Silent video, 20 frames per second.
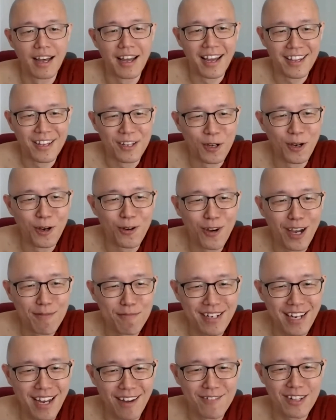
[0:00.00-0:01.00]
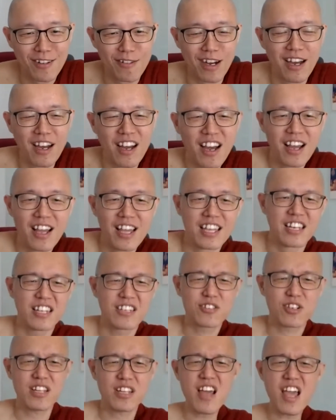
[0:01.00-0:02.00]
You know what happened after a while?
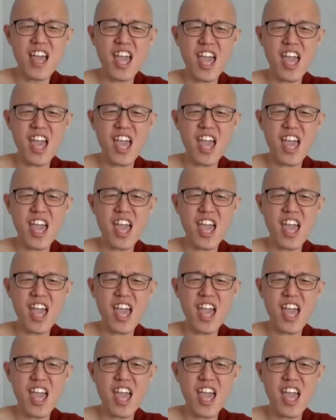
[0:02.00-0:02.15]
Initially,